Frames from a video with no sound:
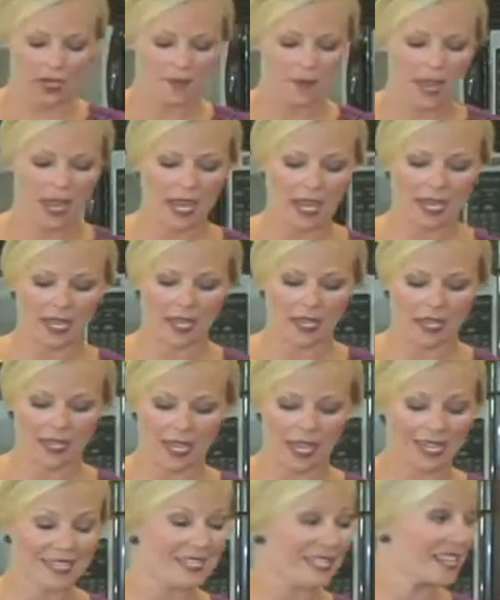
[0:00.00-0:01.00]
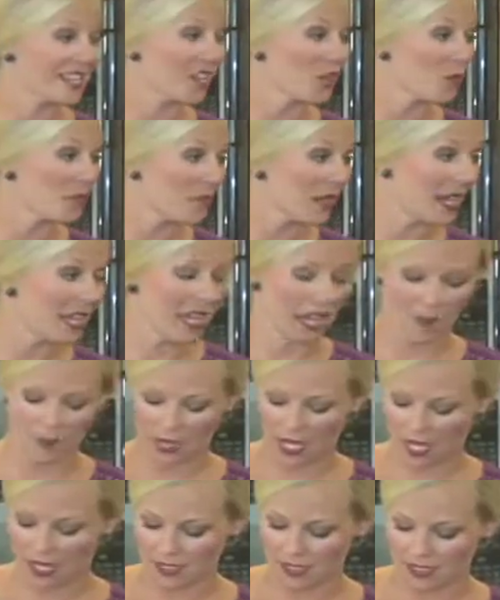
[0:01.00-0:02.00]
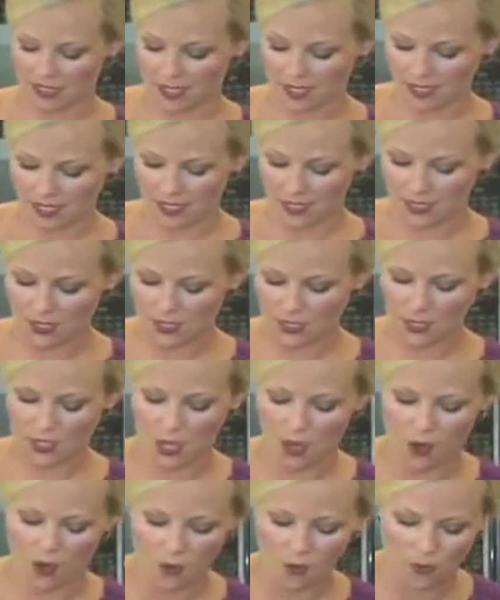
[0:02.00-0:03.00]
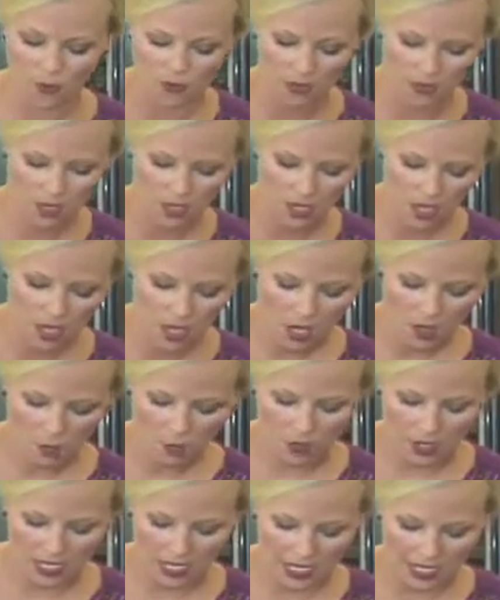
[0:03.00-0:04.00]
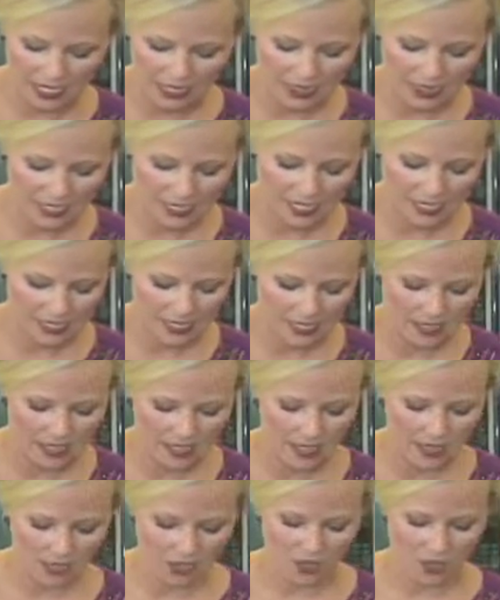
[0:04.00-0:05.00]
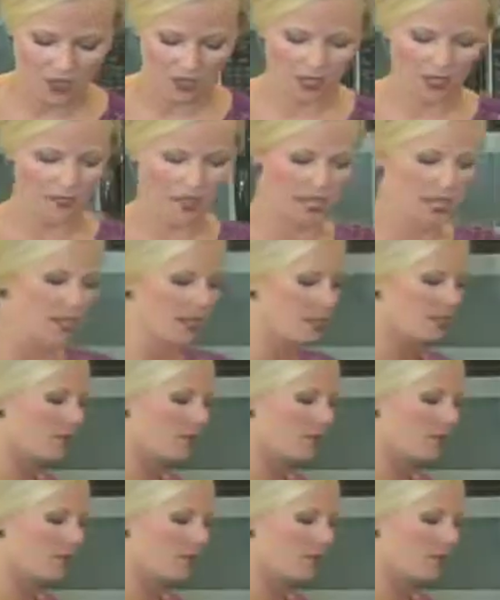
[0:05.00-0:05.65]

to make, like I said, little mini cupcakes. So we're going to get these in there. You can go ahead and